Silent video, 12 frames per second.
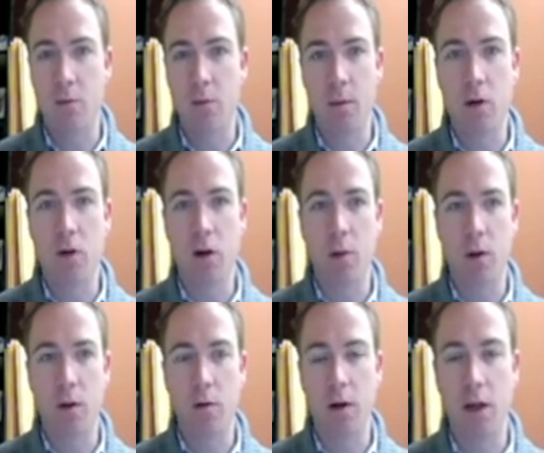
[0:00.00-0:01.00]
we'll be talking with
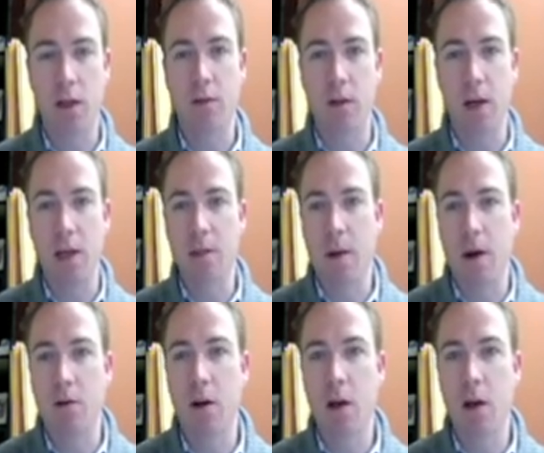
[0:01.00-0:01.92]
you over the next few days about